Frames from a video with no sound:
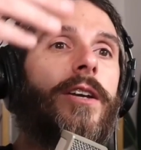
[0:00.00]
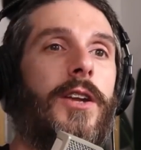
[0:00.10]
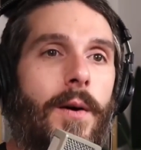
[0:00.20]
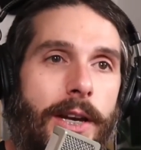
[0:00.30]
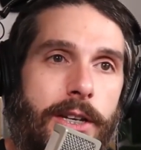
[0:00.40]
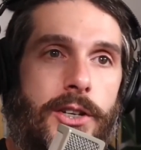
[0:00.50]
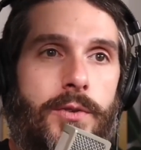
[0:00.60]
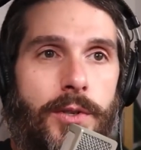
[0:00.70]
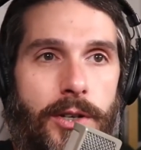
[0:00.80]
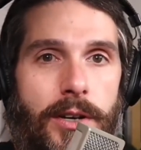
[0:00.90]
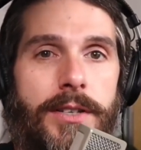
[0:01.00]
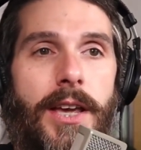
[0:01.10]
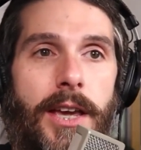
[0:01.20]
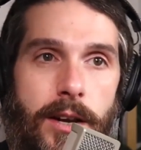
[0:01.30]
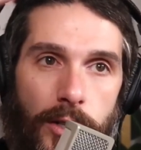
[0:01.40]
No, it could just return and
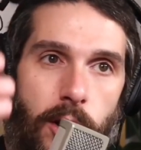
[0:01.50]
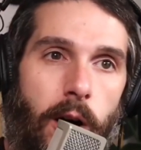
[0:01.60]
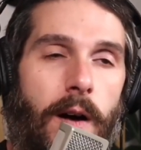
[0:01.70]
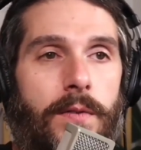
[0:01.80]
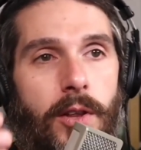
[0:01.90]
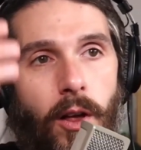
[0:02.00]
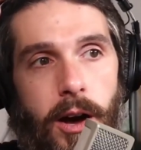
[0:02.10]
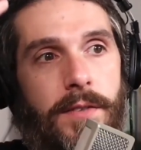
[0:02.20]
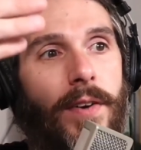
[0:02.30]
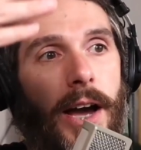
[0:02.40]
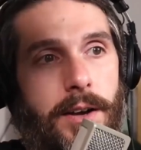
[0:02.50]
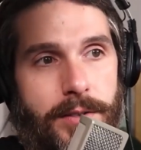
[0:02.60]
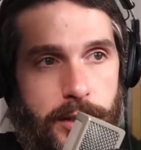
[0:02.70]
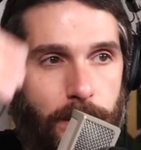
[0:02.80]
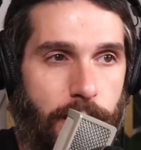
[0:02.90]
say, here's all the log
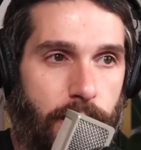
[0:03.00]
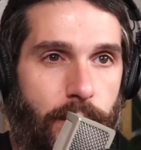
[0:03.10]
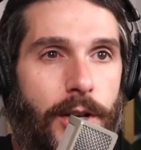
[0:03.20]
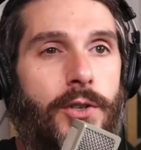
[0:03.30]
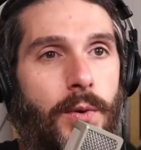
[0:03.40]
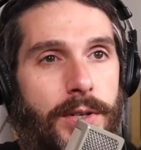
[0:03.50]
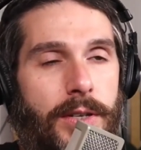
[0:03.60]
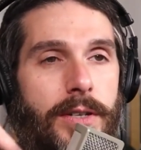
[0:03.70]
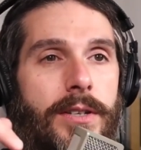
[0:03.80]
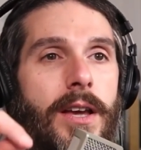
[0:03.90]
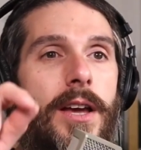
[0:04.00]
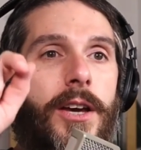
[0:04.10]
files as a bunch of resources.